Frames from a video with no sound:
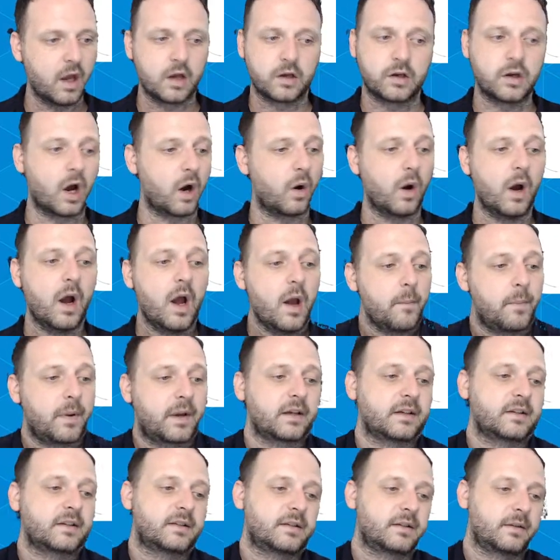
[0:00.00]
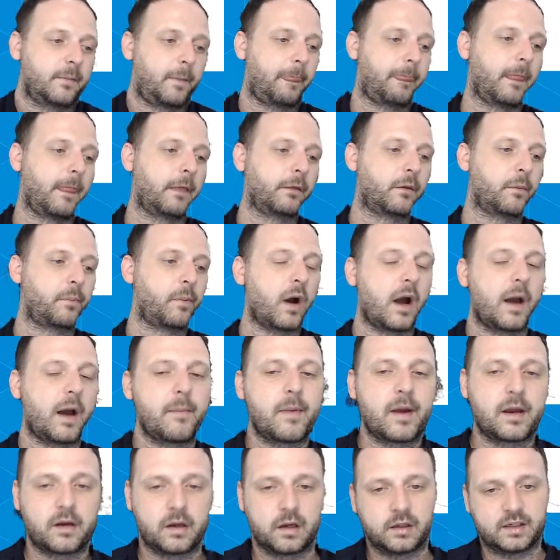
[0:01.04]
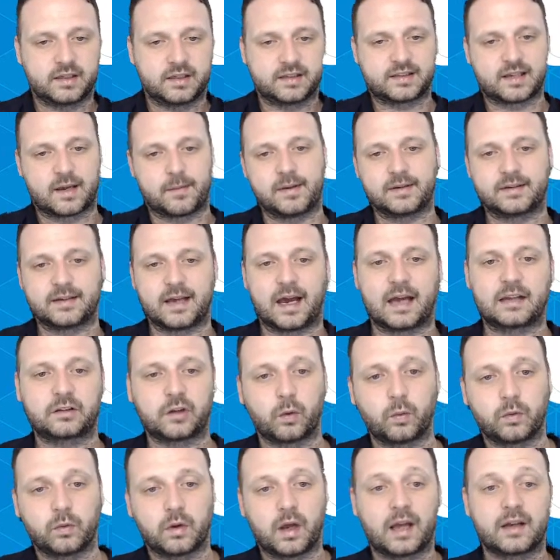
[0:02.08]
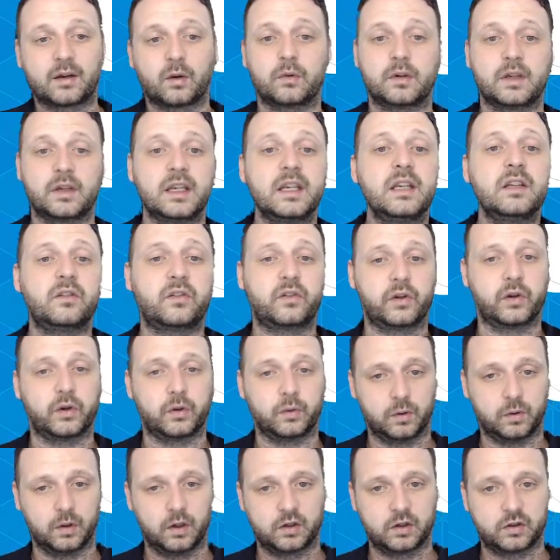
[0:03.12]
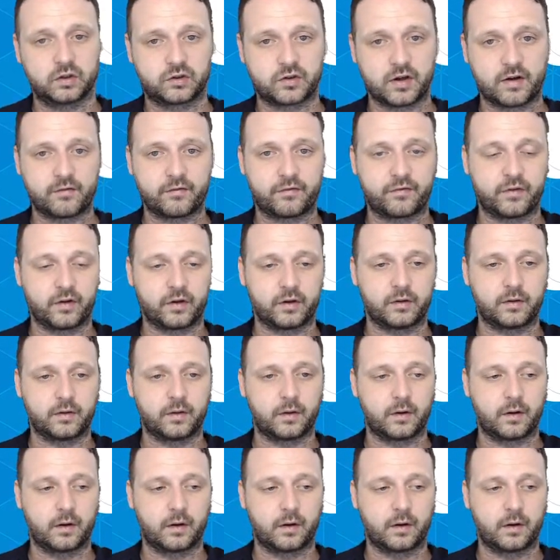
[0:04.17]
No, because the point I made earlier, Sam, is I don't need to strengthen.